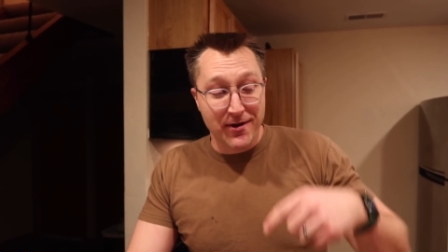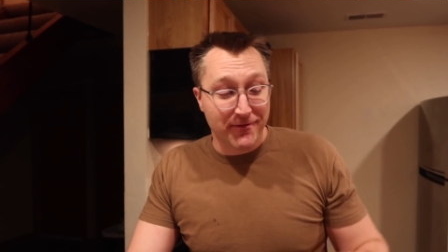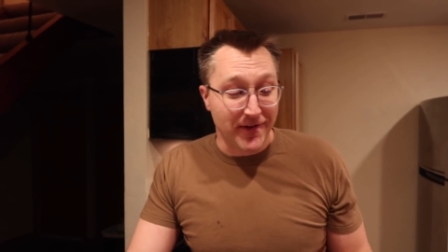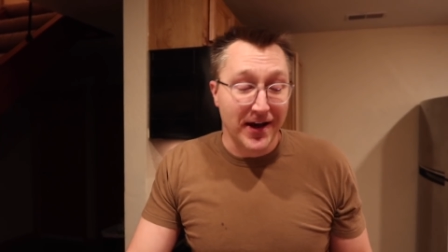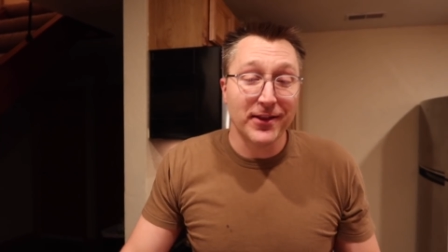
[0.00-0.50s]

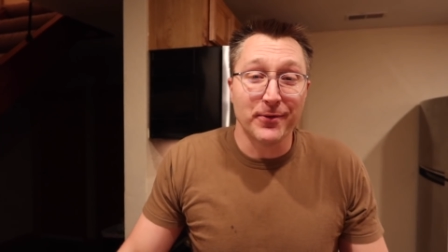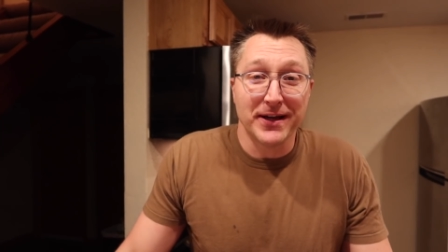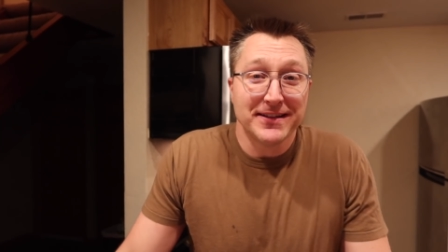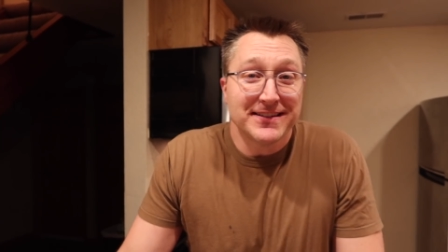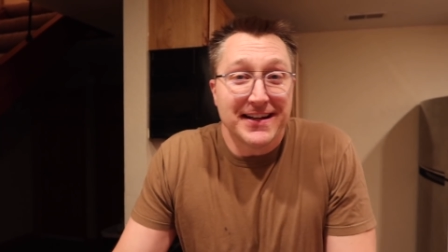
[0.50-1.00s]
Follow
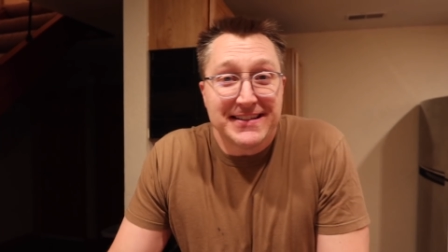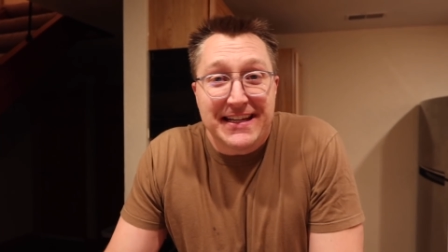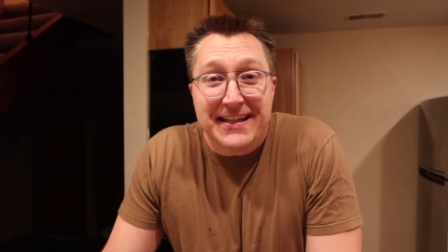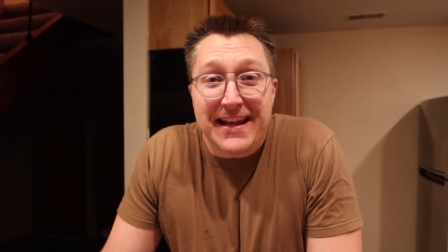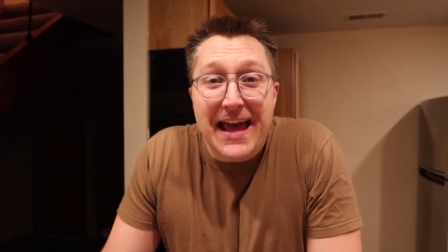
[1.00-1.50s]
it. It's going to
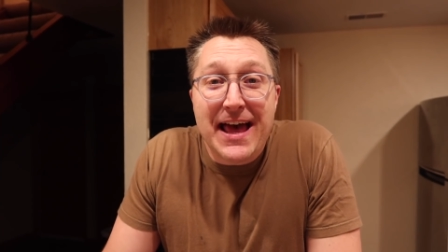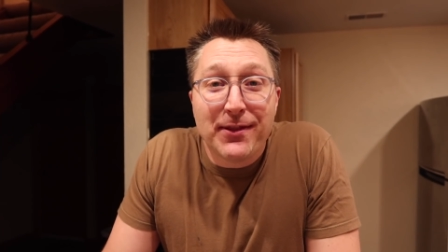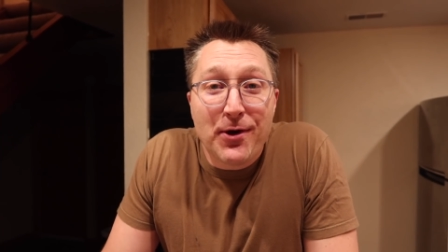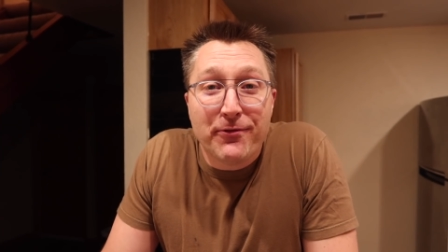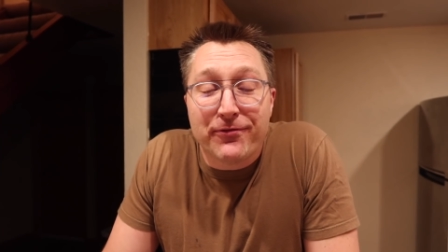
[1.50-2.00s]
take you to
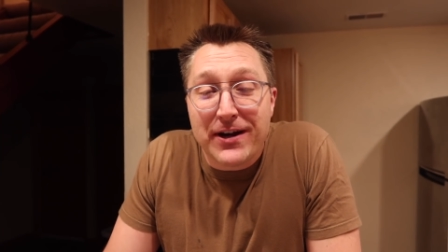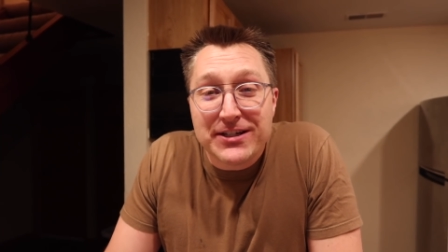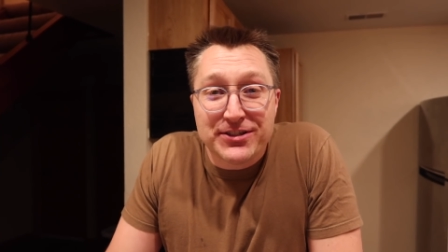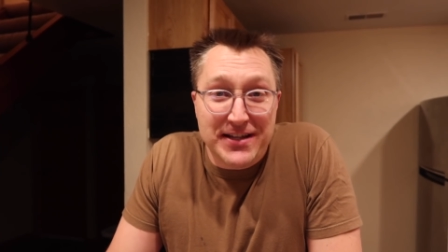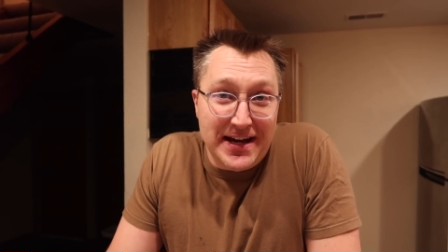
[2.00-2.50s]

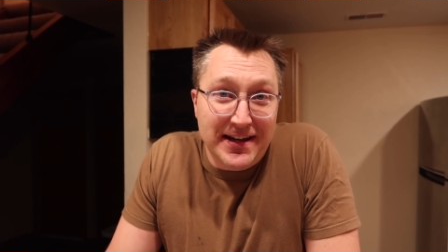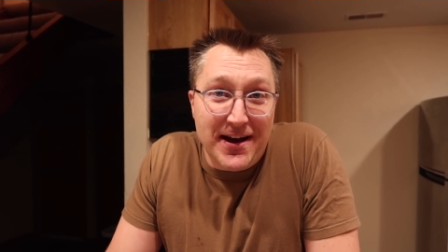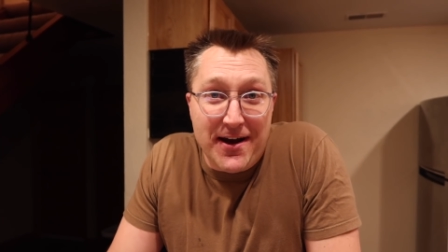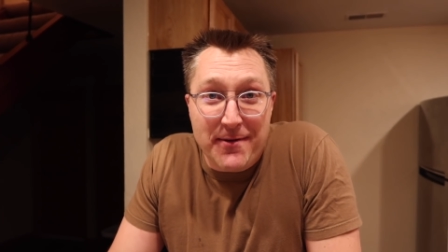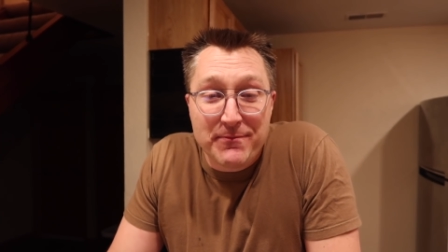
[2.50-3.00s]

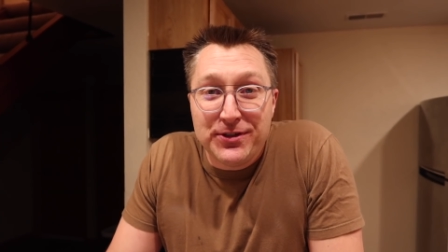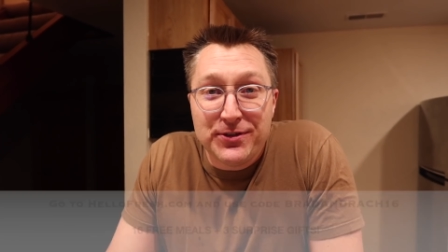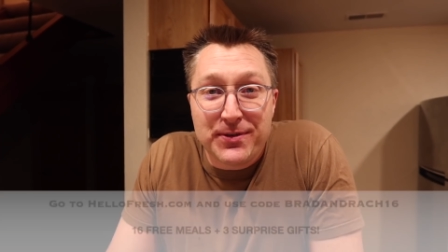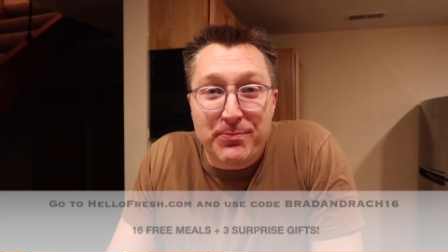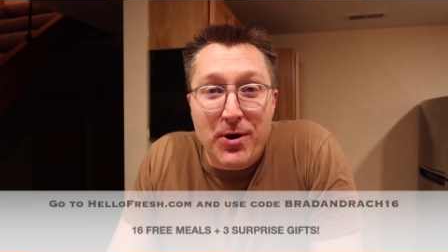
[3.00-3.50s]
HelloFresh.com. And
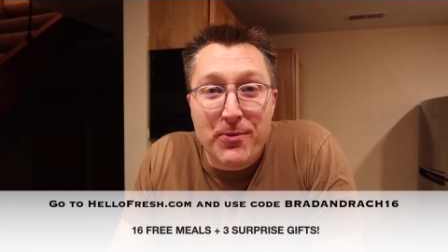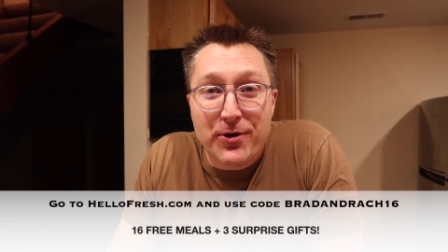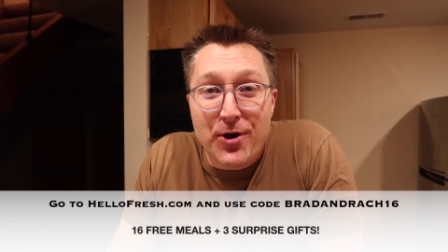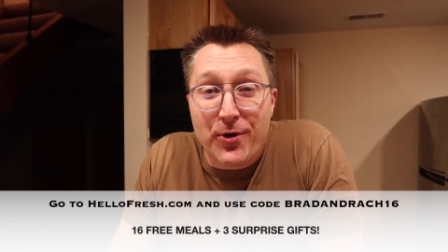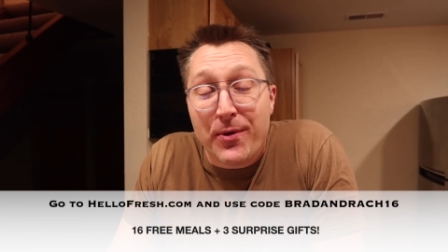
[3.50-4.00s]
use the promo
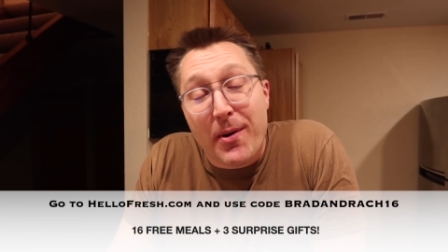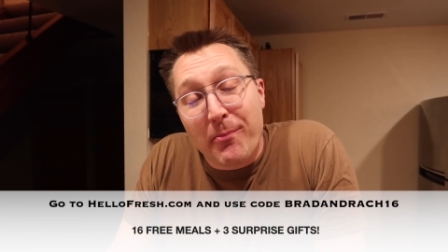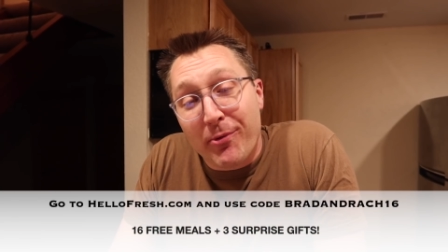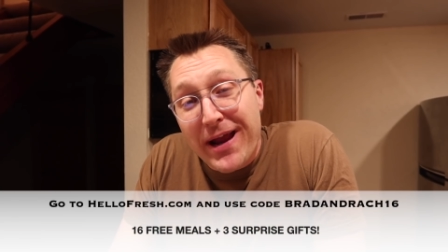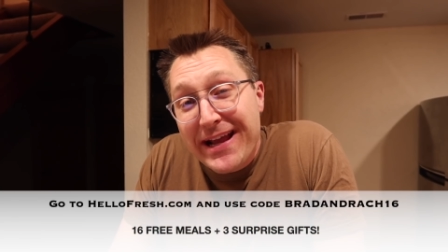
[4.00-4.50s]
code
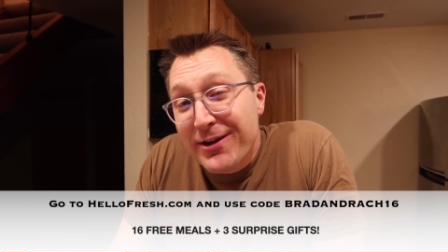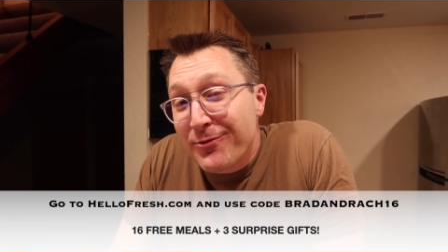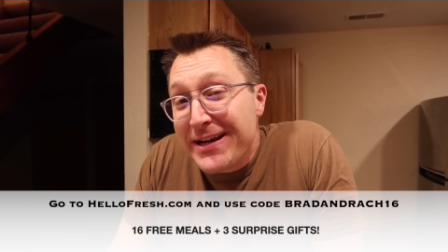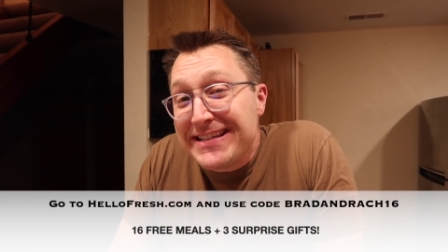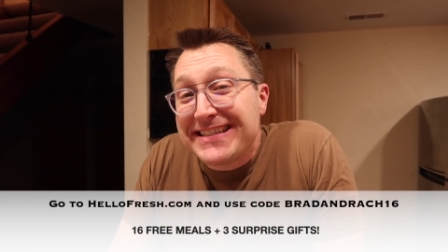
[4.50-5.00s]

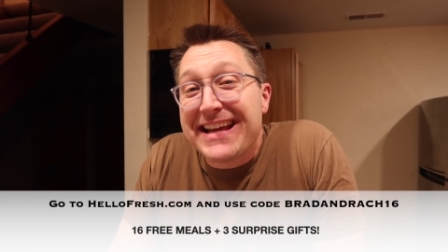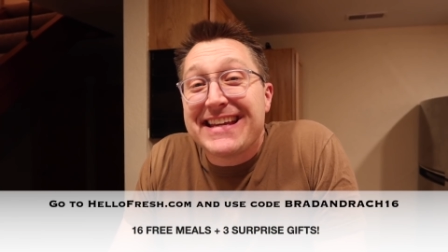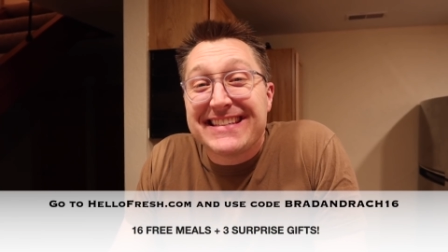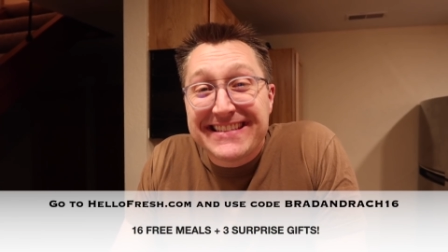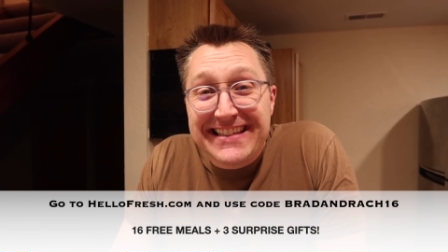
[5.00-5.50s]

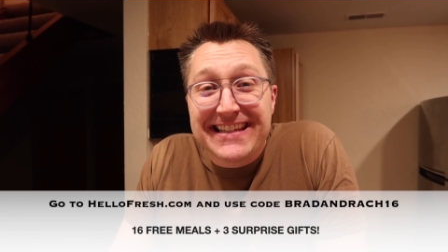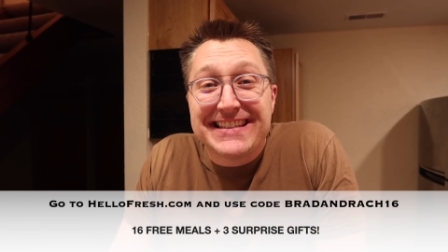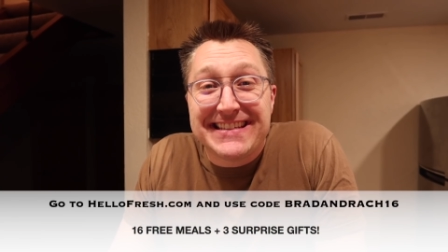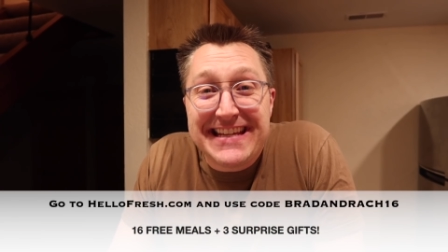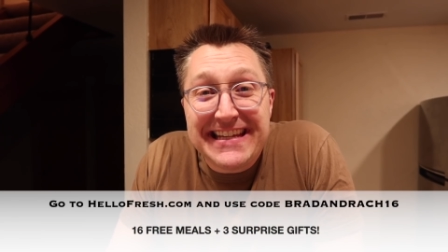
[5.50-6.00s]

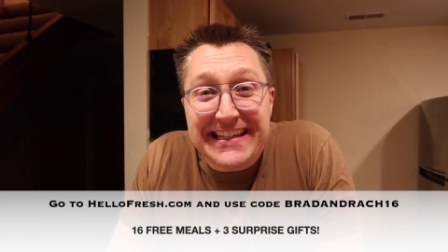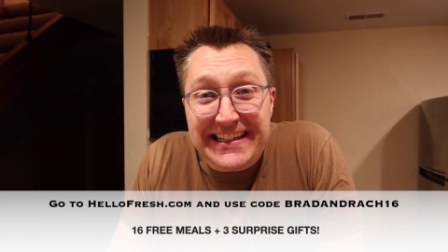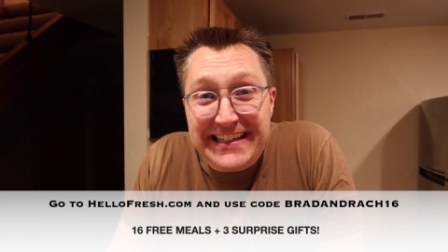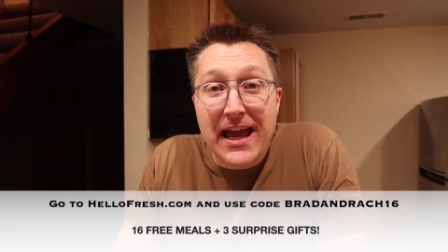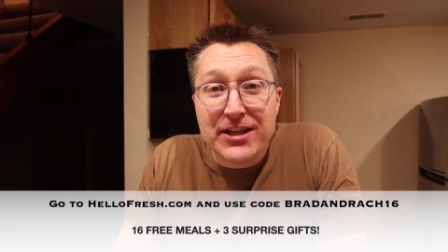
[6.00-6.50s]

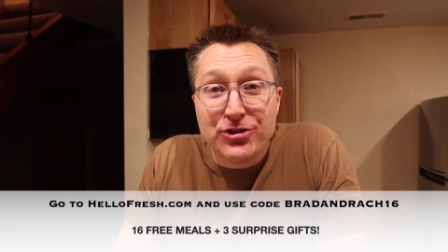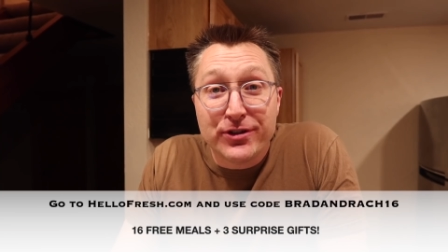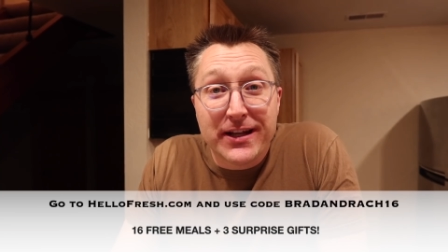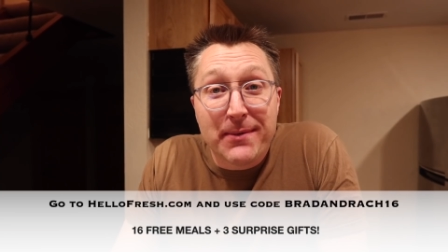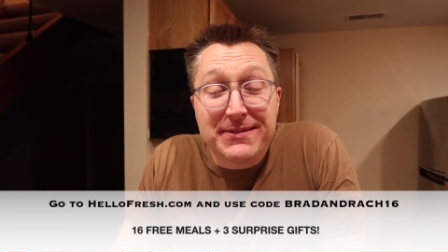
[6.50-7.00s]
BradandRach16 and you'll
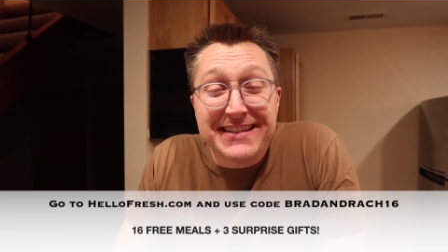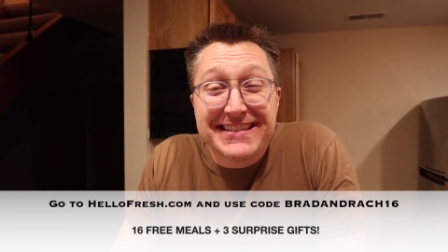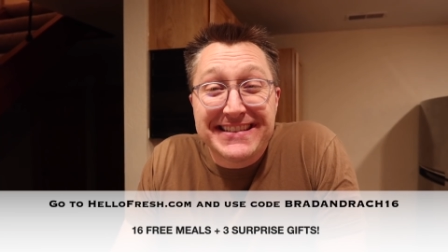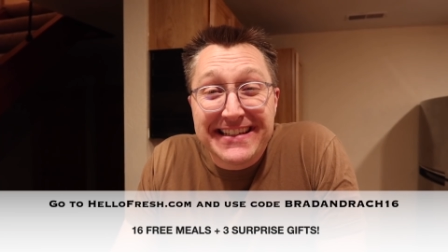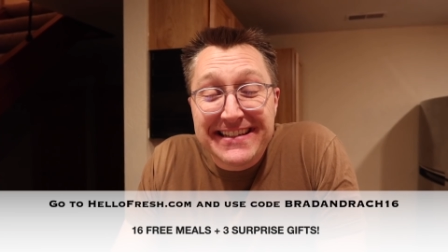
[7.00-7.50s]
get up to
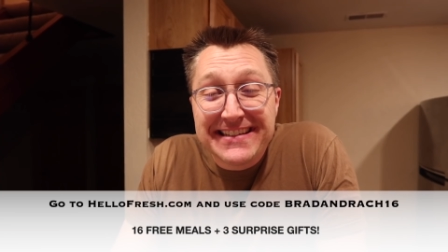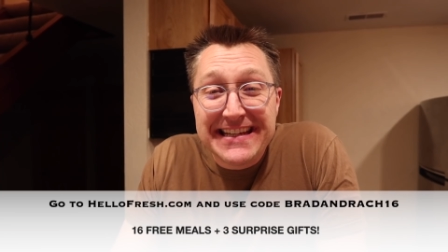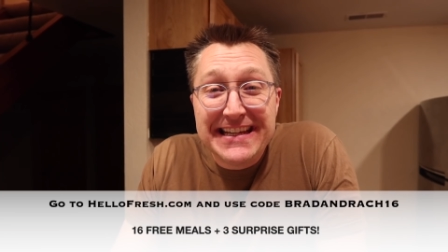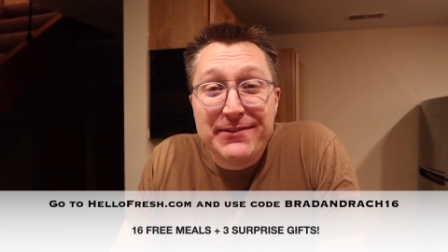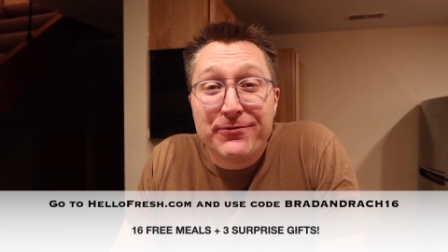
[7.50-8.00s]

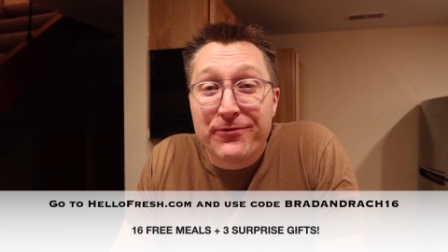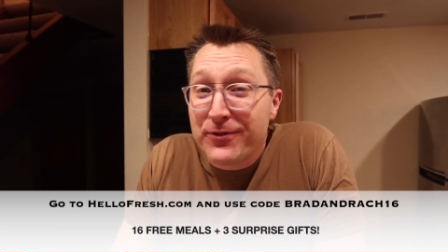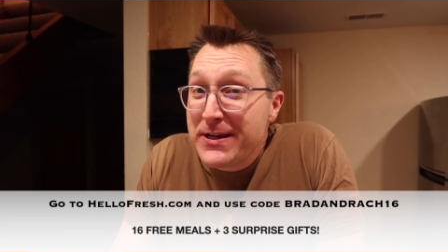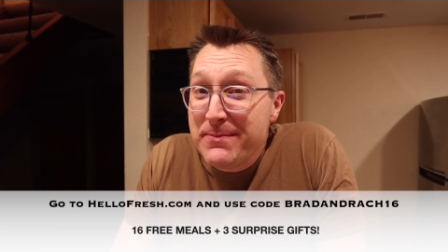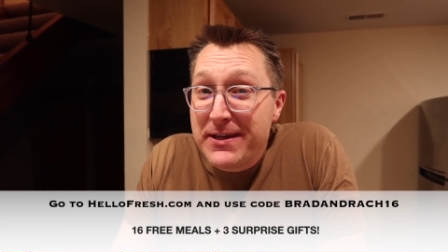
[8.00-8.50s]
16
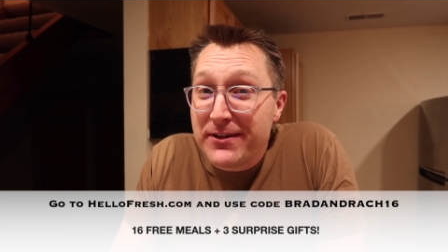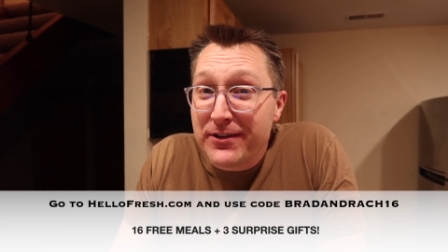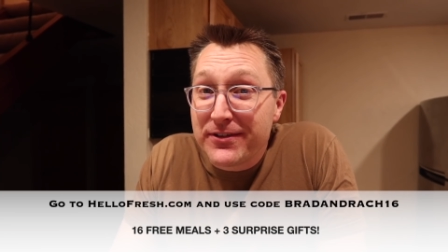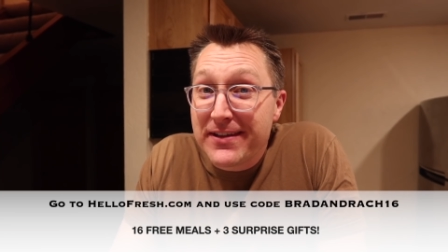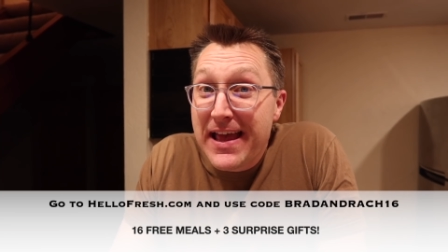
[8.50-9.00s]
free
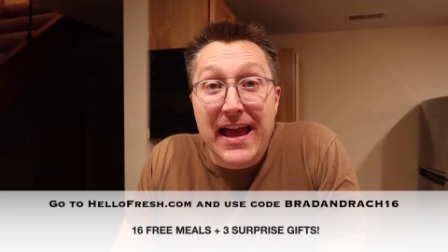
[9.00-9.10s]
meals